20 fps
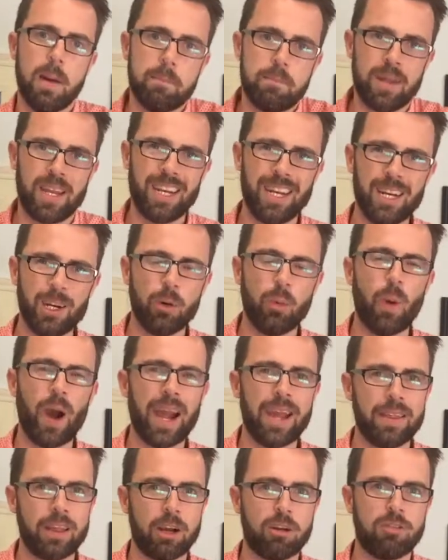but in a
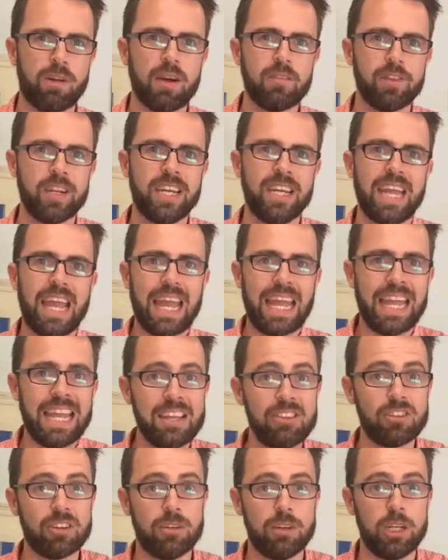way that gravity
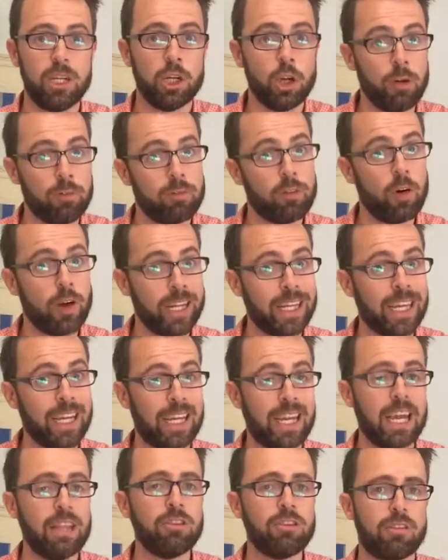isn't, you're not fighting
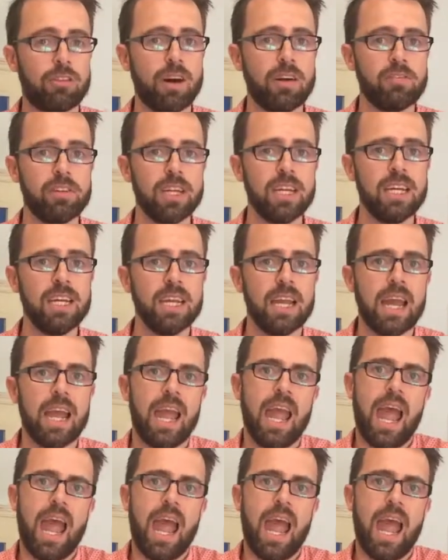against gravity,